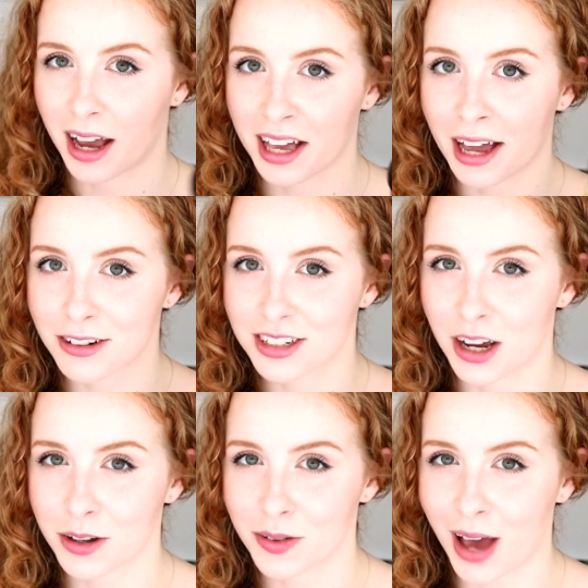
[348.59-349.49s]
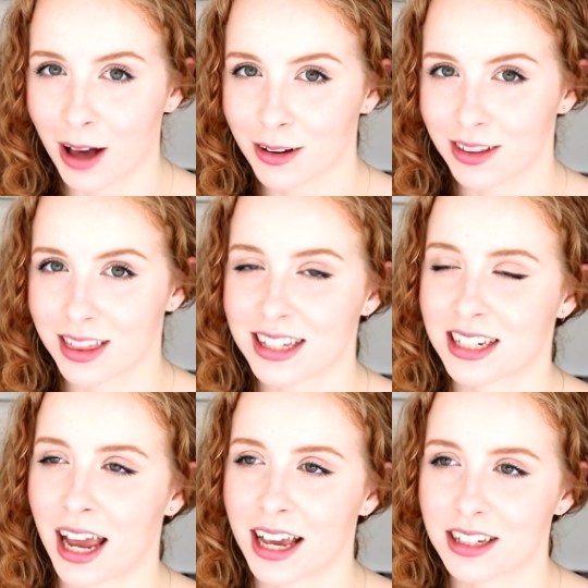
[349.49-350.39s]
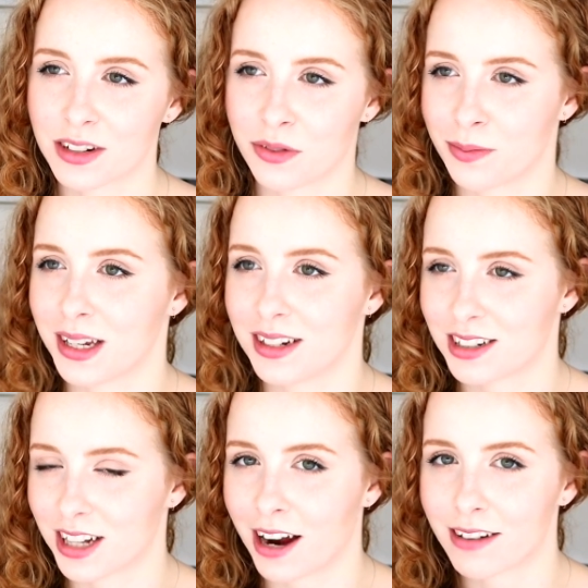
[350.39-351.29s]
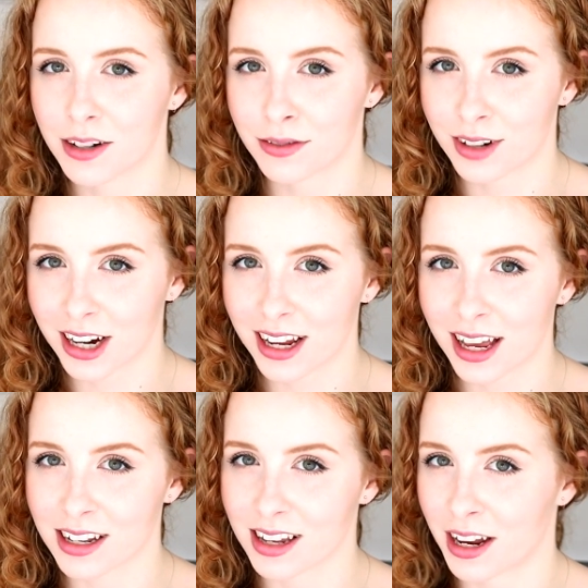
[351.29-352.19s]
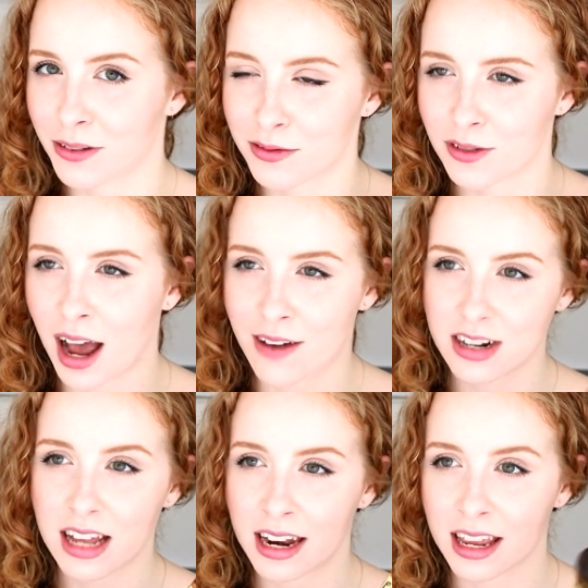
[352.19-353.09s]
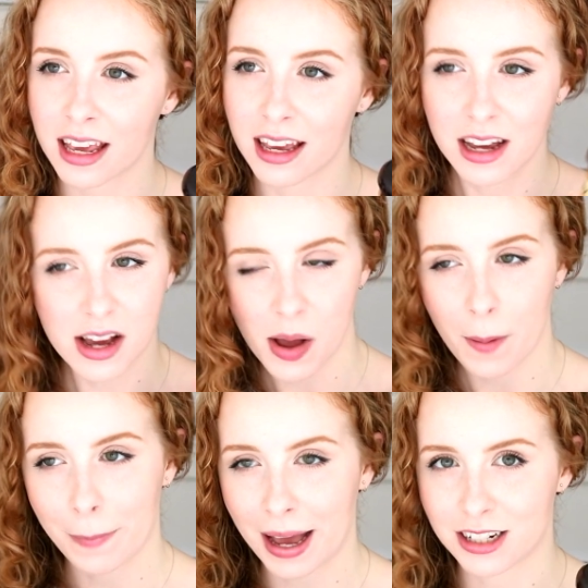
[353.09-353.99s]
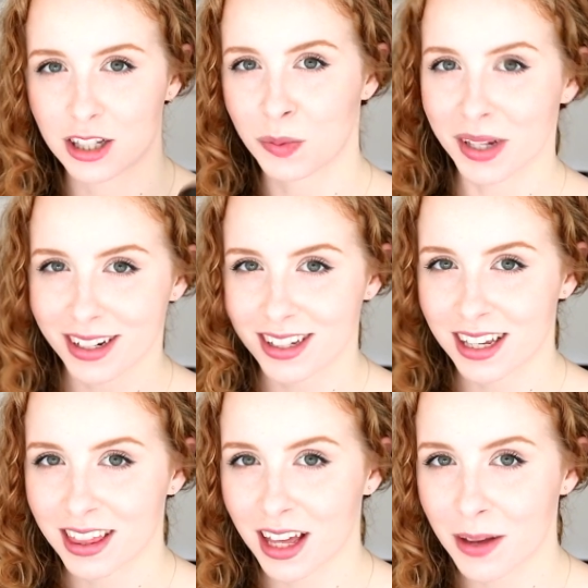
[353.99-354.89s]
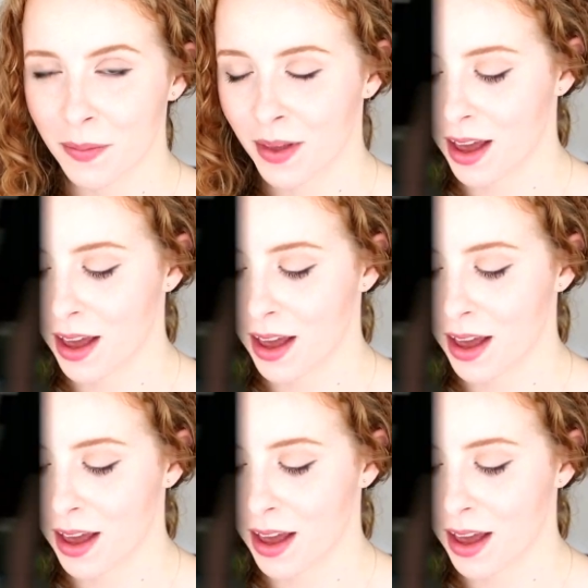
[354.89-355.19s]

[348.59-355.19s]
I cannot tell you how good these taste for being dairy-free and kind of not having any bad sweetness in them.